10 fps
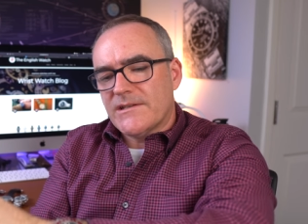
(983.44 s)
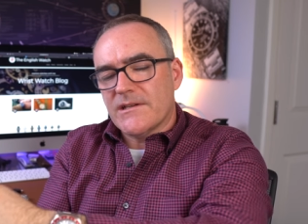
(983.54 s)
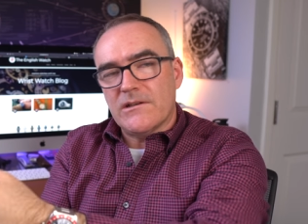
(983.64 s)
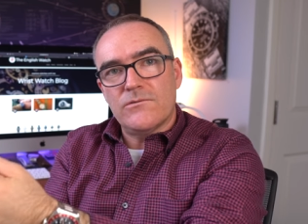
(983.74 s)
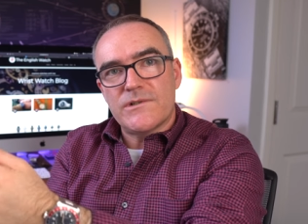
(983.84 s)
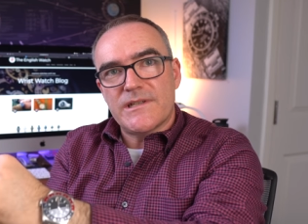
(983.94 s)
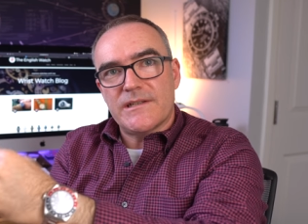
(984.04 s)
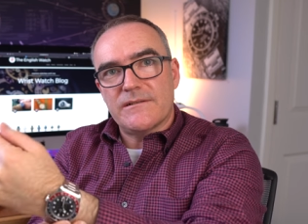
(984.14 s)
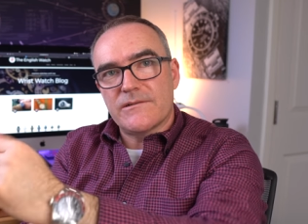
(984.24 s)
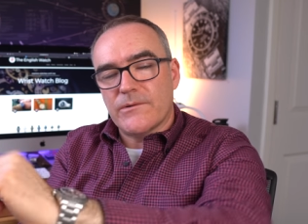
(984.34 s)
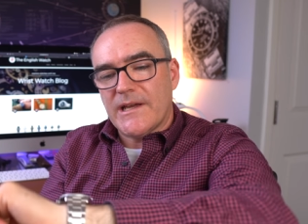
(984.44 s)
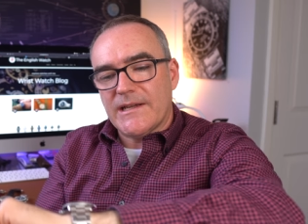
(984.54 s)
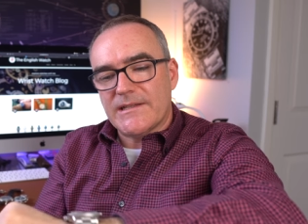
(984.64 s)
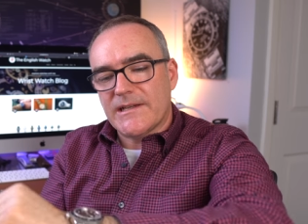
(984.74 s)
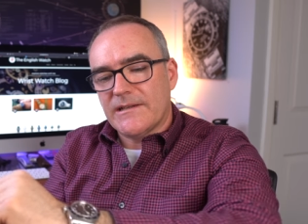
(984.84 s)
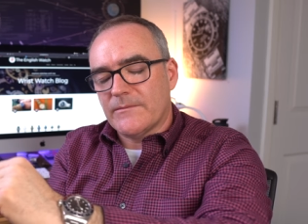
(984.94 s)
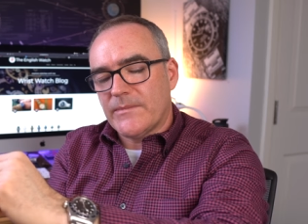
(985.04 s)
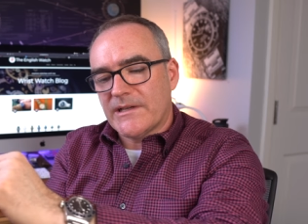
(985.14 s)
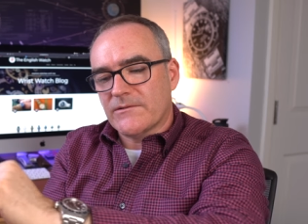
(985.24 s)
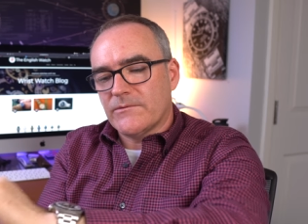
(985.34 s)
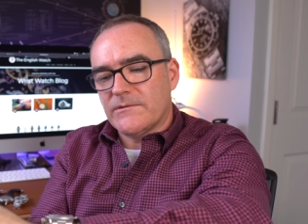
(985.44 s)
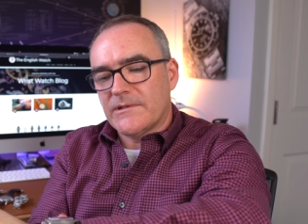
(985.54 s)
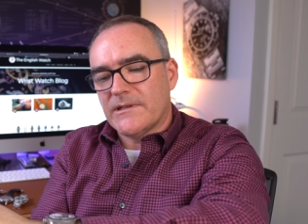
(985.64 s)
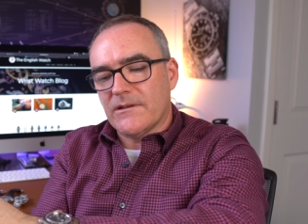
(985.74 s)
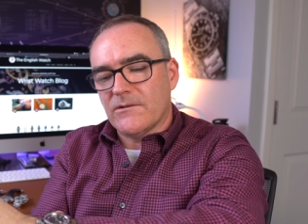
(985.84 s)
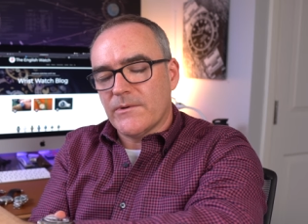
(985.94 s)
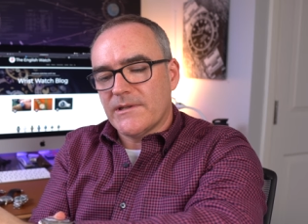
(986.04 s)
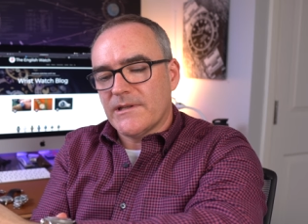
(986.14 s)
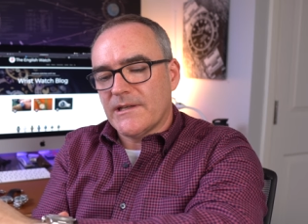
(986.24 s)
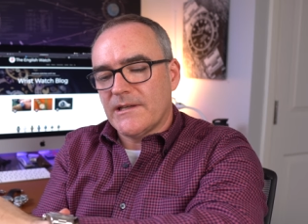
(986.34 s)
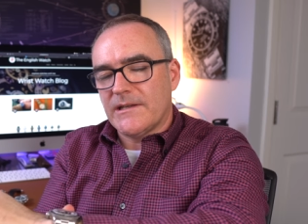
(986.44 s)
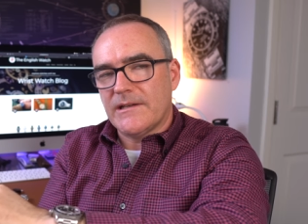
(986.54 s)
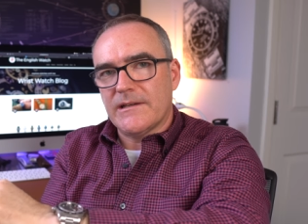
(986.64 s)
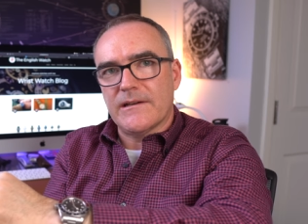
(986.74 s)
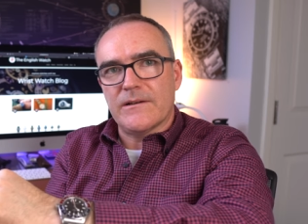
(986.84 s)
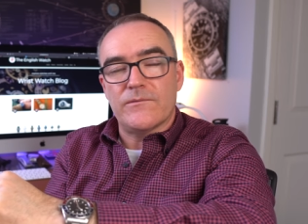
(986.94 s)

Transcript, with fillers: So launched in 2018 at Baselworld, along with the uh,